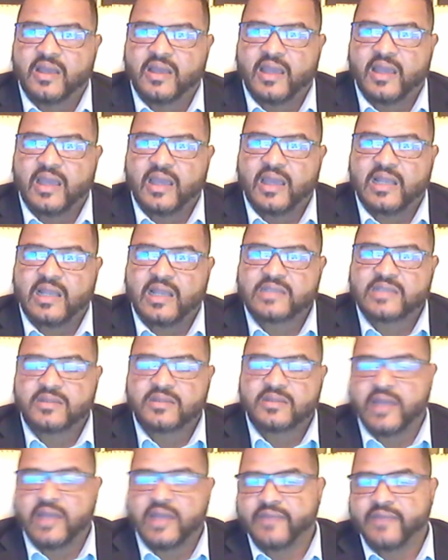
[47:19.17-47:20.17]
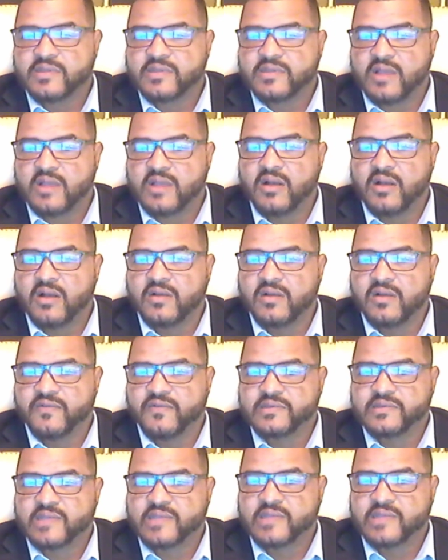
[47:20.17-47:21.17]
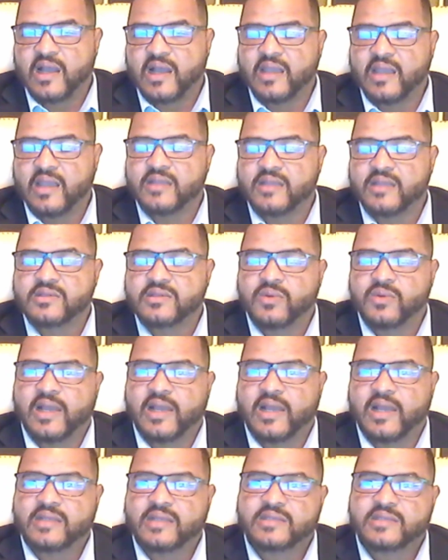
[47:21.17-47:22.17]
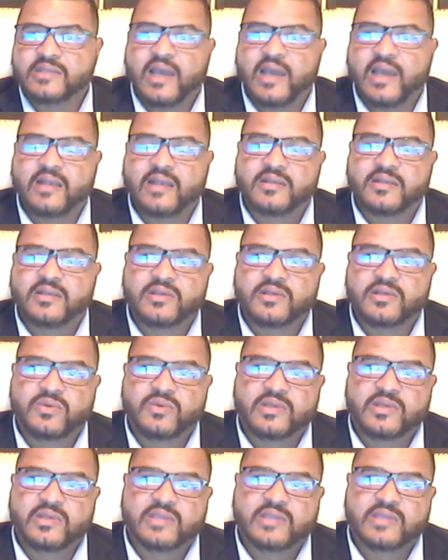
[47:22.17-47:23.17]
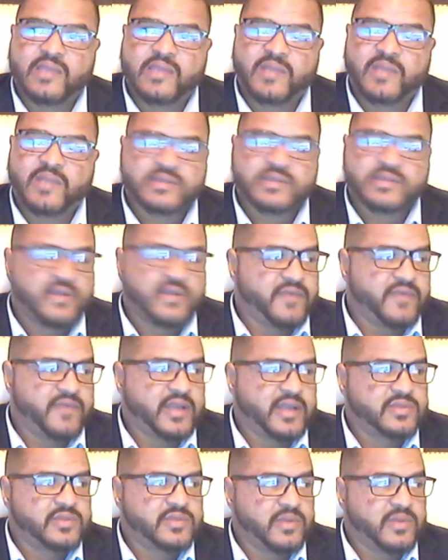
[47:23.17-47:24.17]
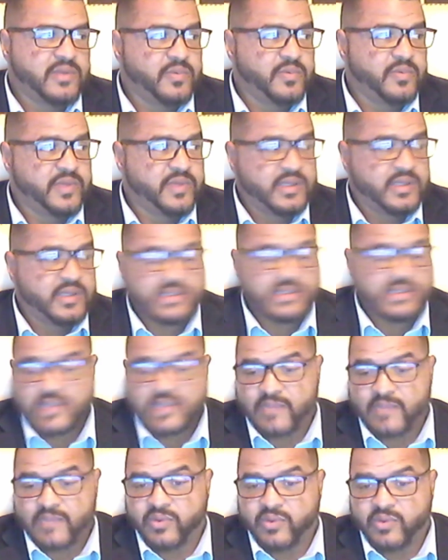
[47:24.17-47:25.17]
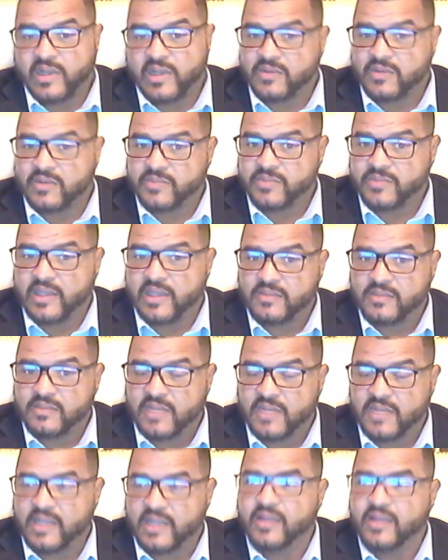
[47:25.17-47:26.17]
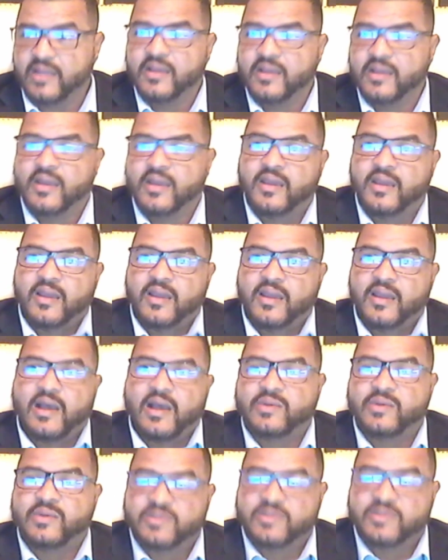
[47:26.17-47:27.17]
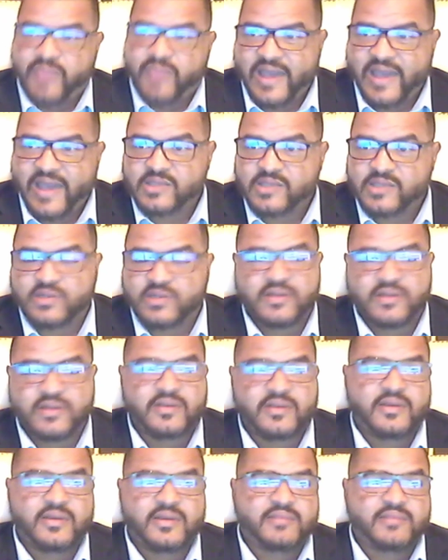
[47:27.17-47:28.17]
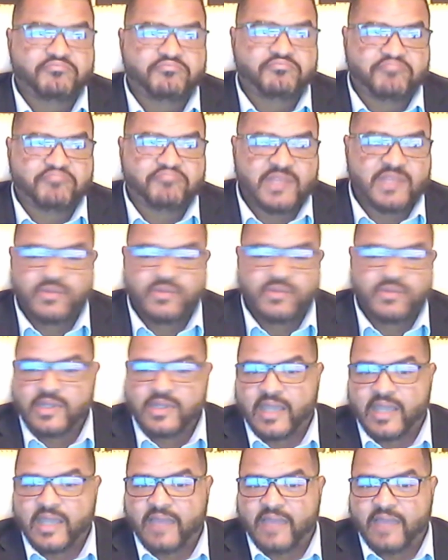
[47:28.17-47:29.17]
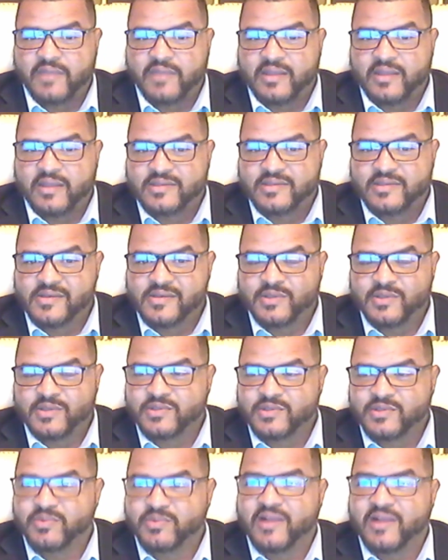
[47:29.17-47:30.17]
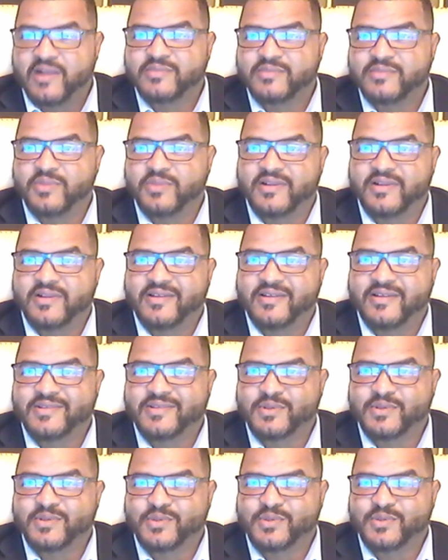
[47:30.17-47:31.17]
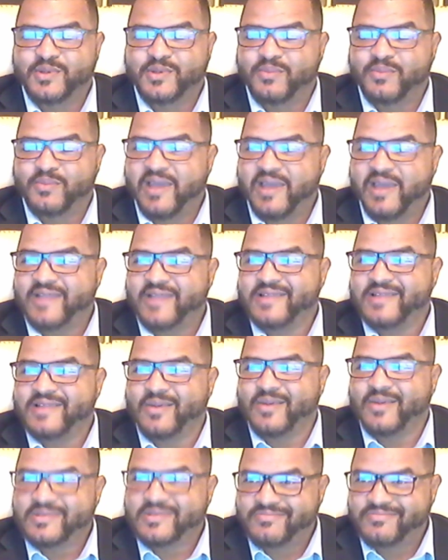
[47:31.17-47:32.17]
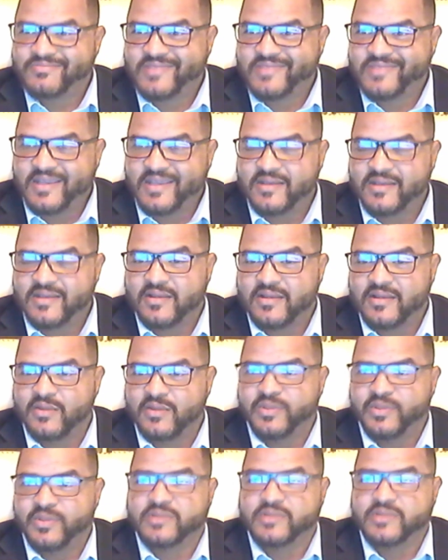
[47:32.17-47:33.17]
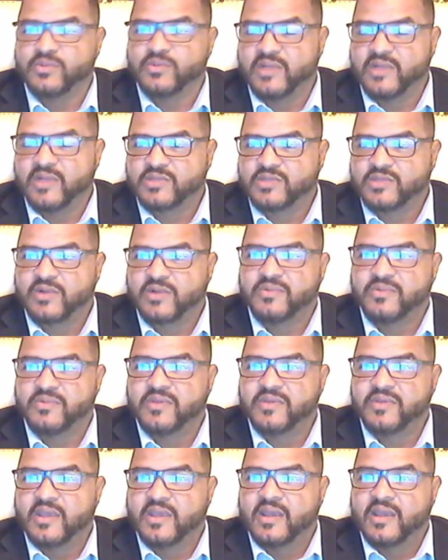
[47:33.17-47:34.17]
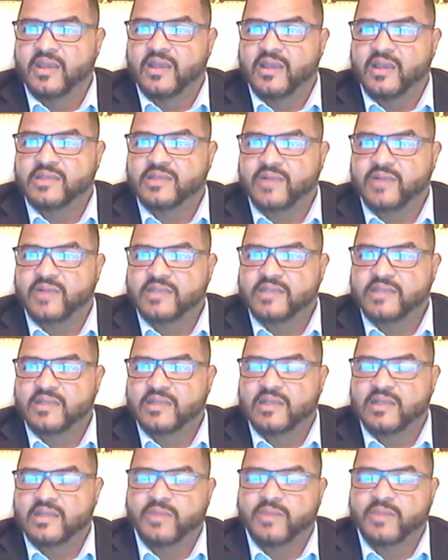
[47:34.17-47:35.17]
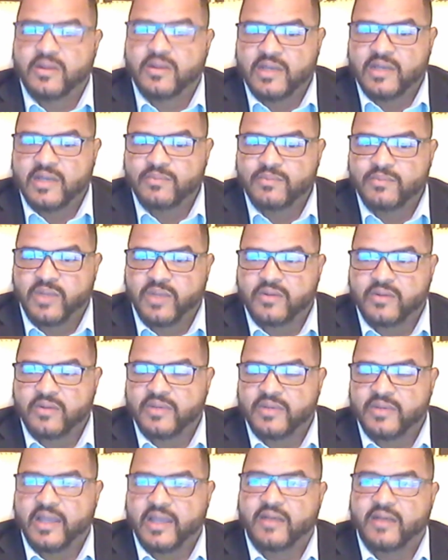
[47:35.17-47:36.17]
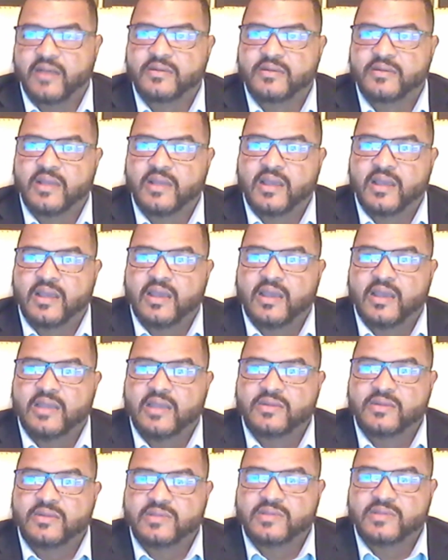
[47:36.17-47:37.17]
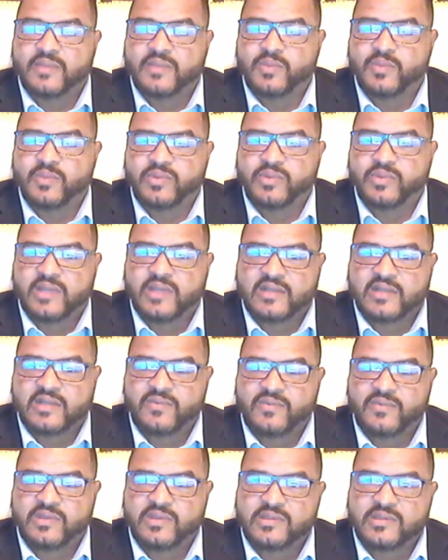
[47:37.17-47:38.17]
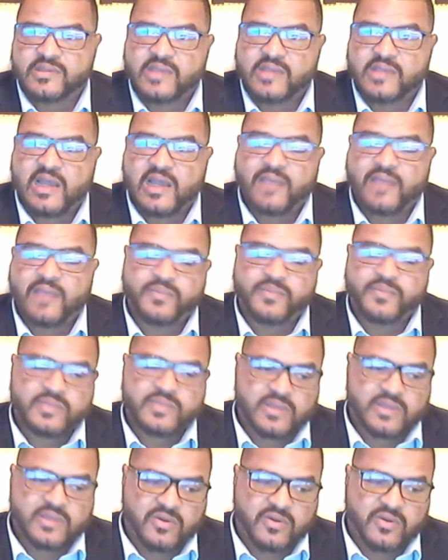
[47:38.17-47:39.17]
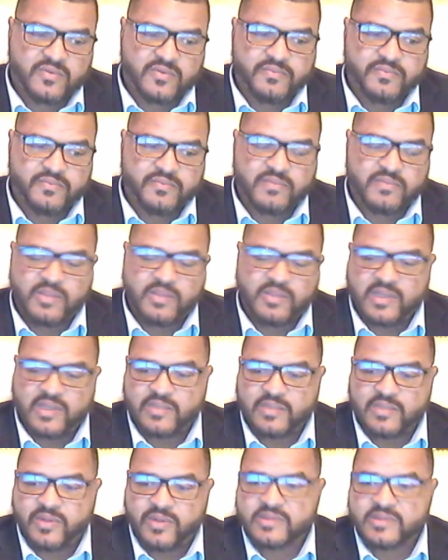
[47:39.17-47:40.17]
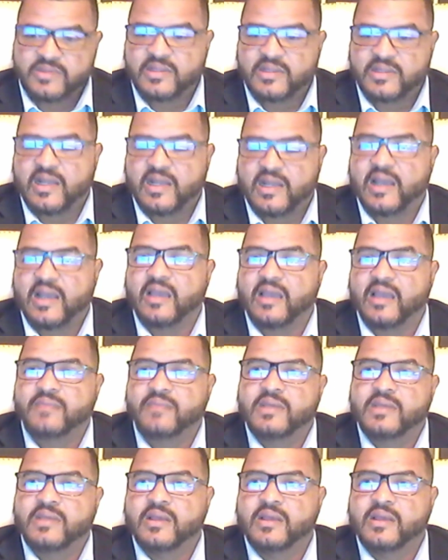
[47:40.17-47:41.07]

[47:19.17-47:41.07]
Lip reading: And I still have this hunger for science. So what I decided to do was keep myself out of trouble, because at that point I was making money. I was a bachelor, didn't really have any serious responsibilities. So as you can imagine, I was getting in a little bit too much trouble. And so I said, let me go ahead and buckle down and do something productive with this time. So me being the person that I am,